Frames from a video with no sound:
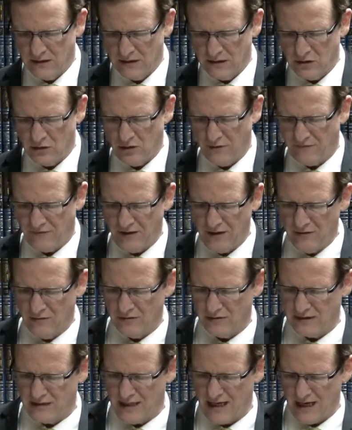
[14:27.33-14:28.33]
so if he
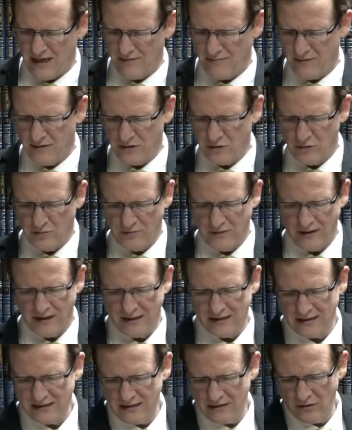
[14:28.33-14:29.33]
was liable to bring
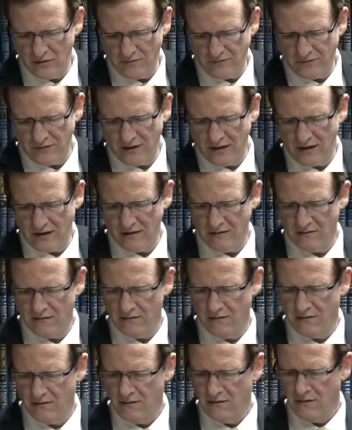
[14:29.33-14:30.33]
a sin offering,
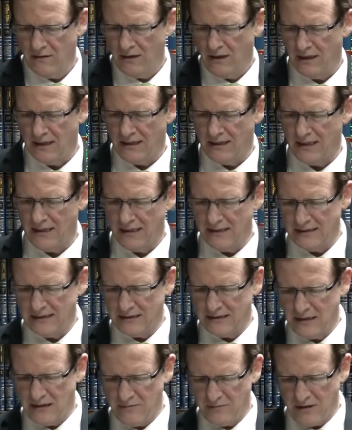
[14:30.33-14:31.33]
and his
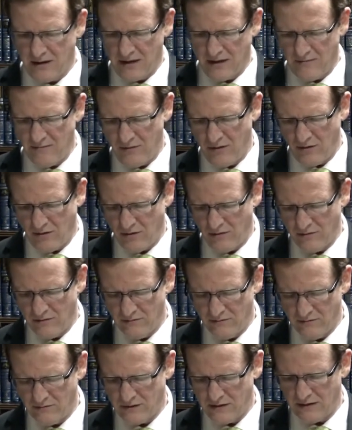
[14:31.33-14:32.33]
sin become
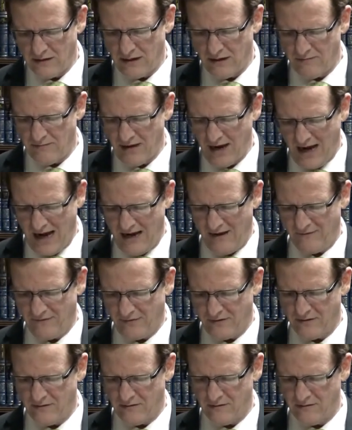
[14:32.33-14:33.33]
known to him
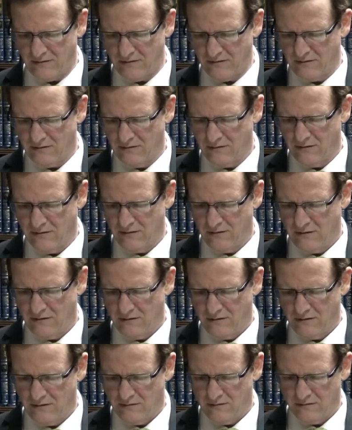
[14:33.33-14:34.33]
after
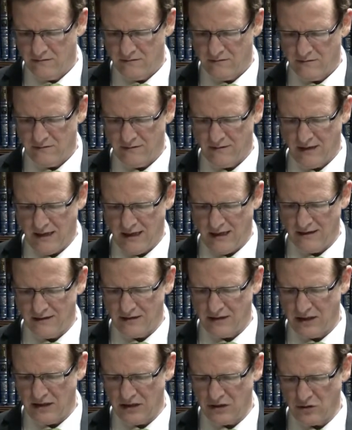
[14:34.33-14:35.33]
that,
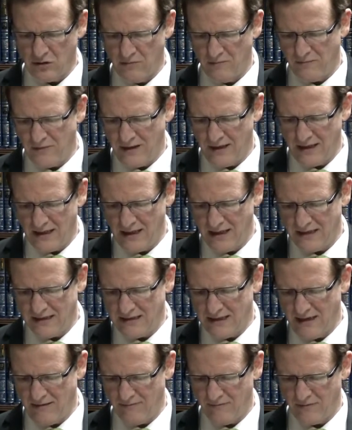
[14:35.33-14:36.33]
he's completely
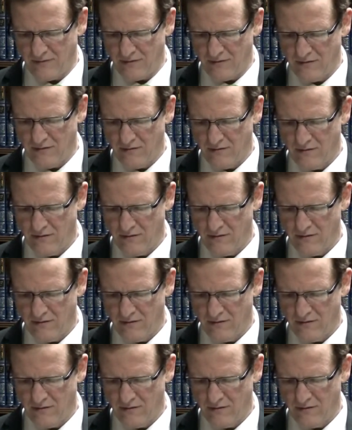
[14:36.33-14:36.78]
exempt.